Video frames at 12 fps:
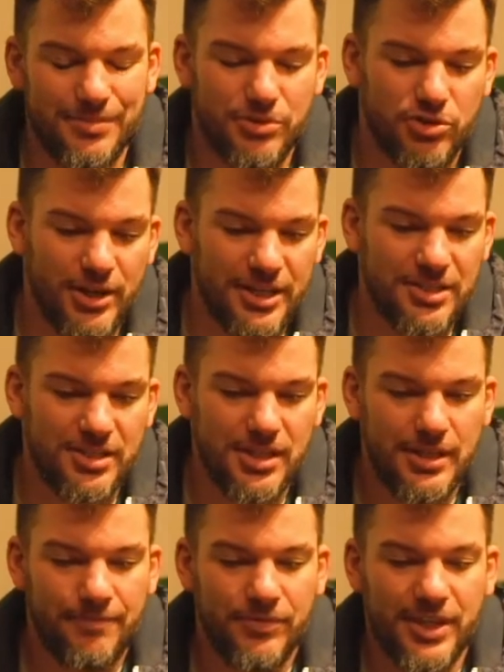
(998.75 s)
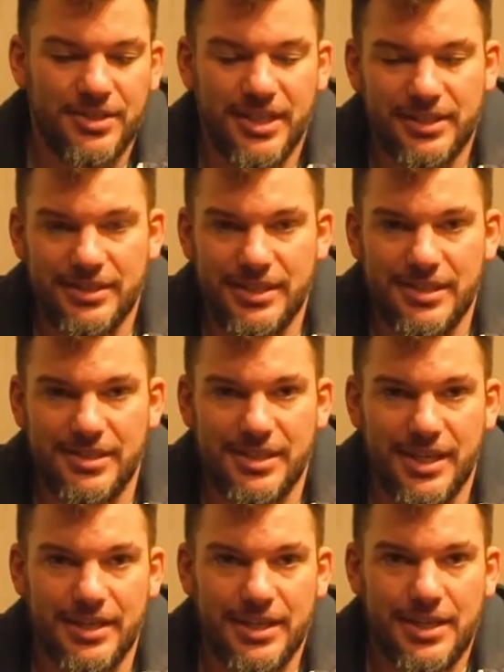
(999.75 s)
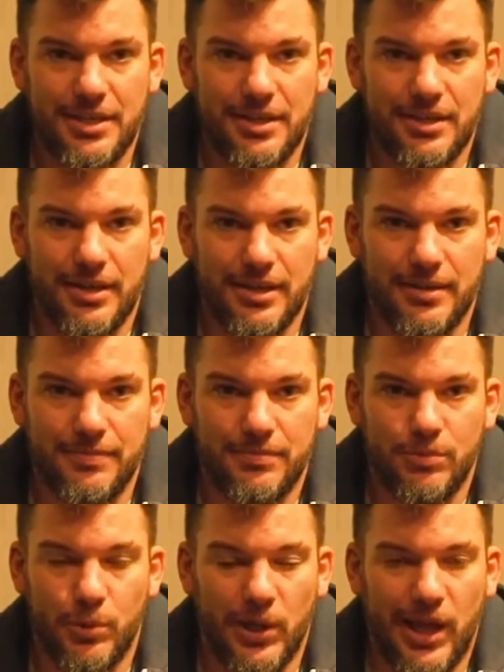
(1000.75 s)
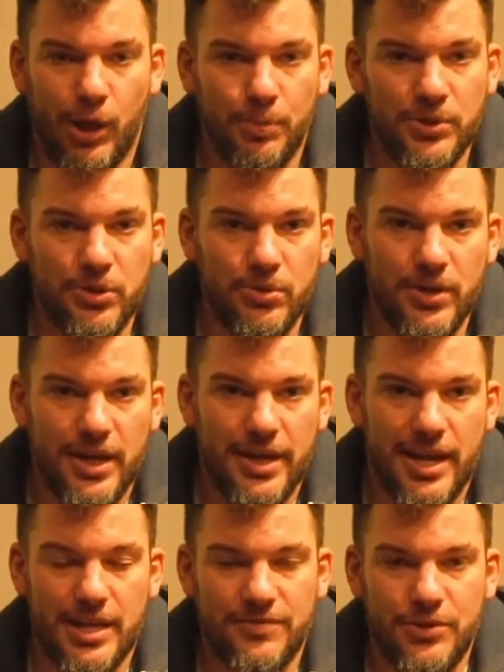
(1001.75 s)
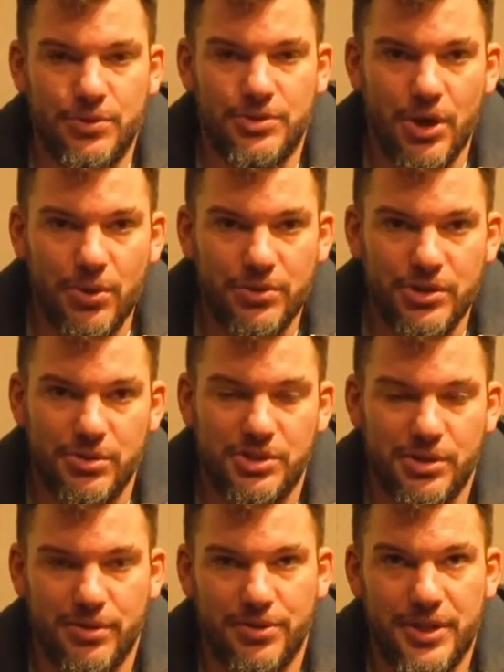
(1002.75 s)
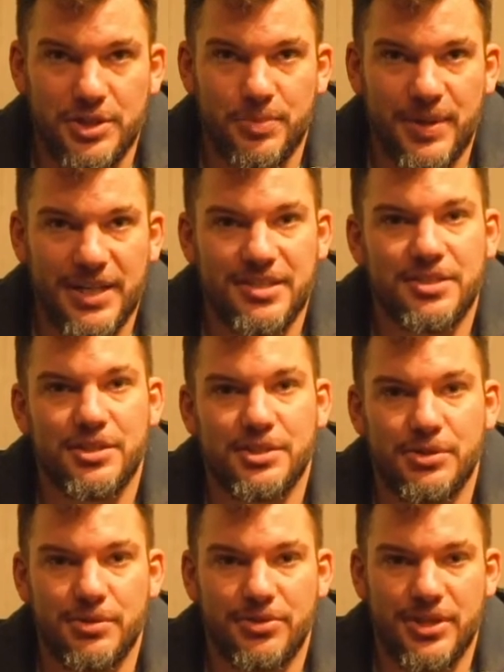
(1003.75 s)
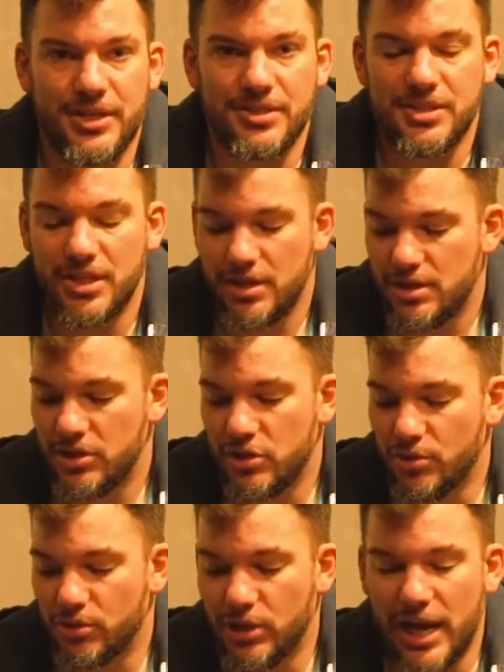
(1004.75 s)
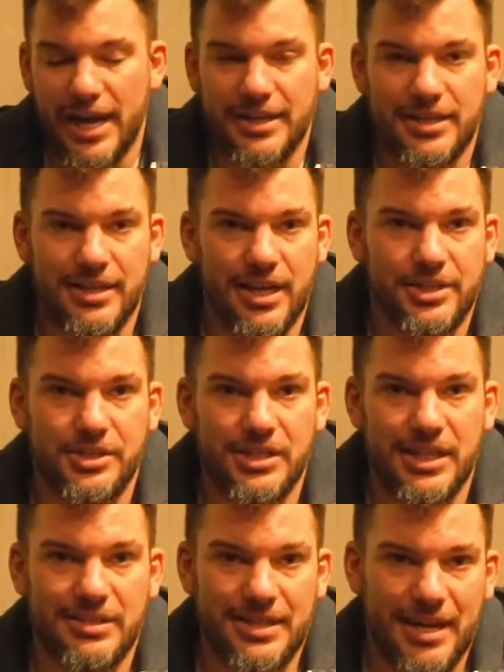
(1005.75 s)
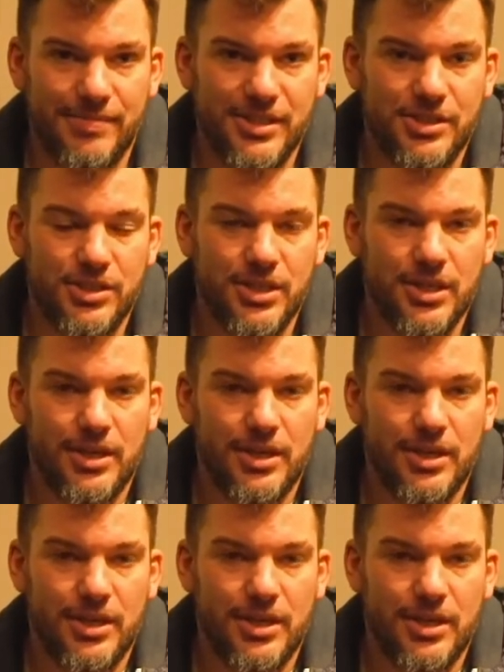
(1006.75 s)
tricks and techniques that will help you. And if you don't do certain things or pay attention to certain things, your line can actually get damaged,